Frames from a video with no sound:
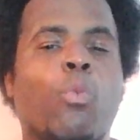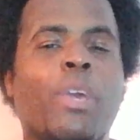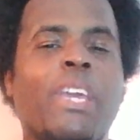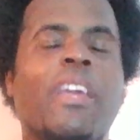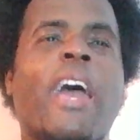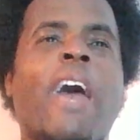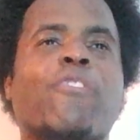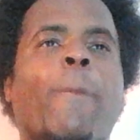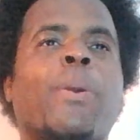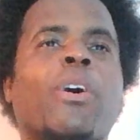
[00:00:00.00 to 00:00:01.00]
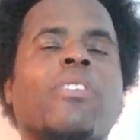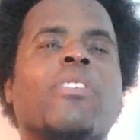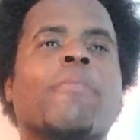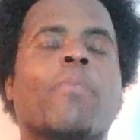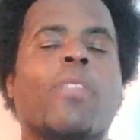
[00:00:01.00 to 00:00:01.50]
we have to
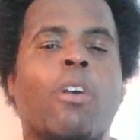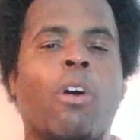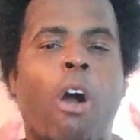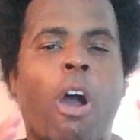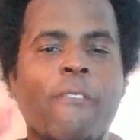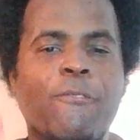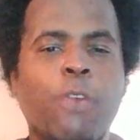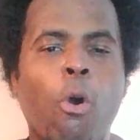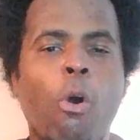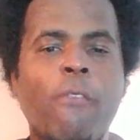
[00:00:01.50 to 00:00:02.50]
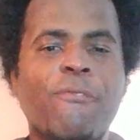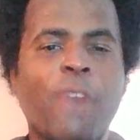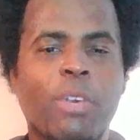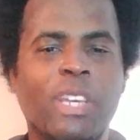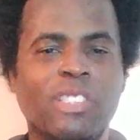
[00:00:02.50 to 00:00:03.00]
put our full
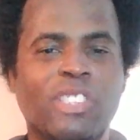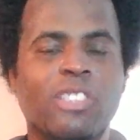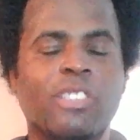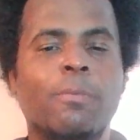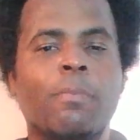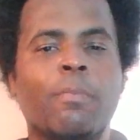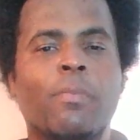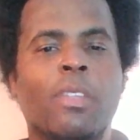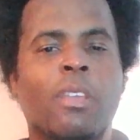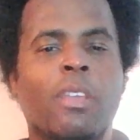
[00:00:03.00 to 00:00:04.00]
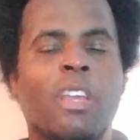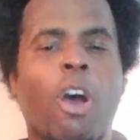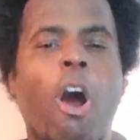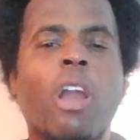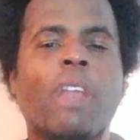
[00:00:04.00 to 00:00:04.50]
focus
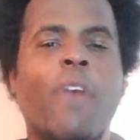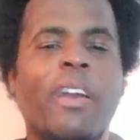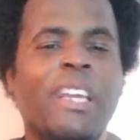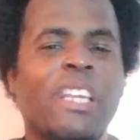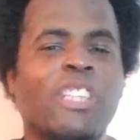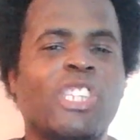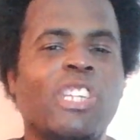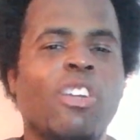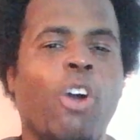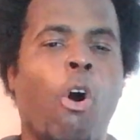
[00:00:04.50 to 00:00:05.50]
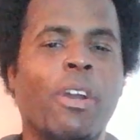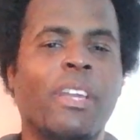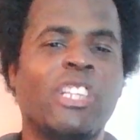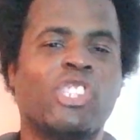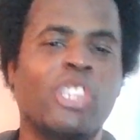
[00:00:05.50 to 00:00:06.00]
and all of our energy
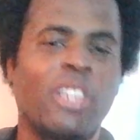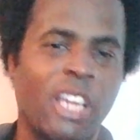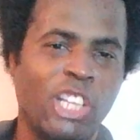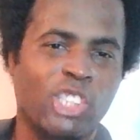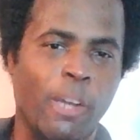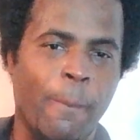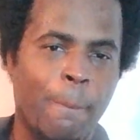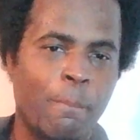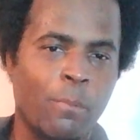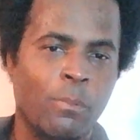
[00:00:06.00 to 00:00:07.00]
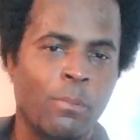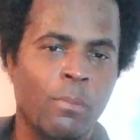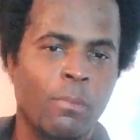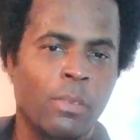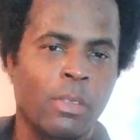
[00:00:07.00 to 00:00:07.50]
on ancient Egypt.
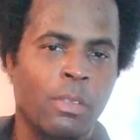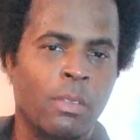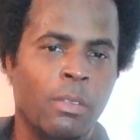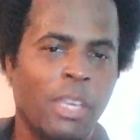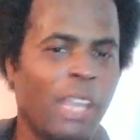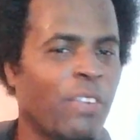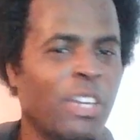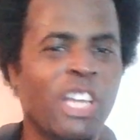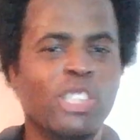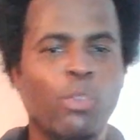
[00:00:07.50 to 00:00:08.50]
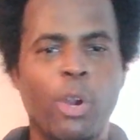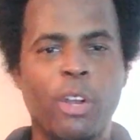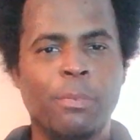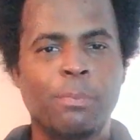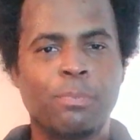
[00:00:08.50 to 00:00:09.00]
Even
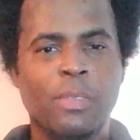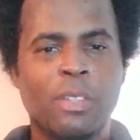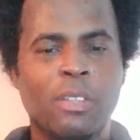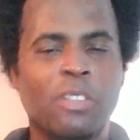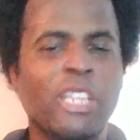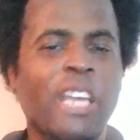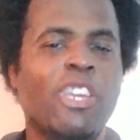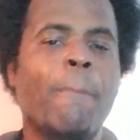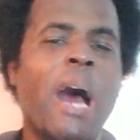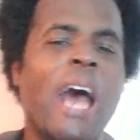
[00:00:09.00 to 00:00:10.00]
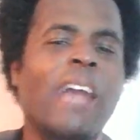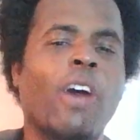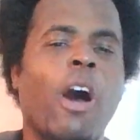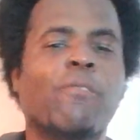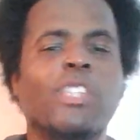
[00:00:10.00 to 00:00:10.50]
Israel. Take your mind
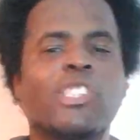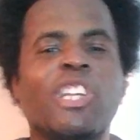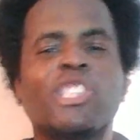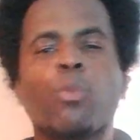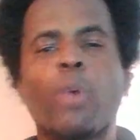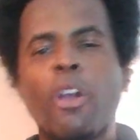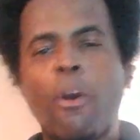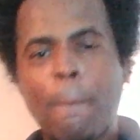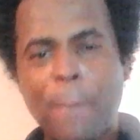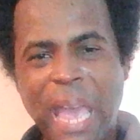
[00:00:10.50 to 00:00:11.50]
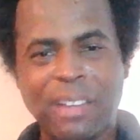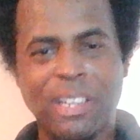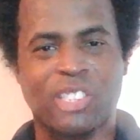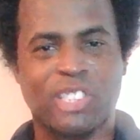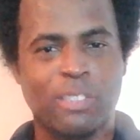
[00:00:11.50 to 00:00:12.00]
off this Israel
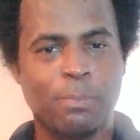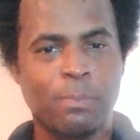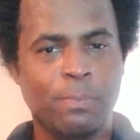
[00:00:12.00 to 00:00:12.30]
madness.